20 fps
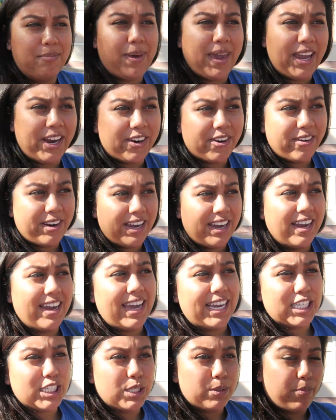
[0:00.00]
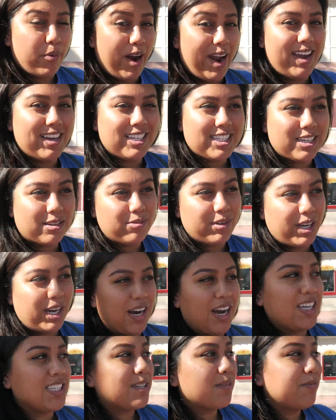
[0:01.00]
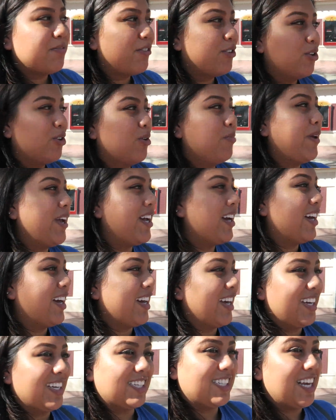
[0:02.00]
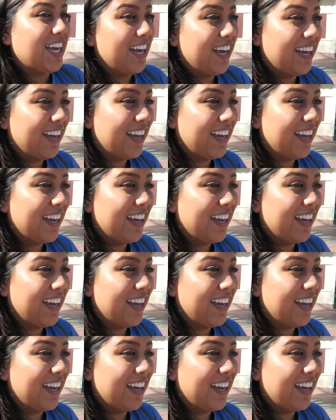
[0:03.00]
Bakery Express and we got some food because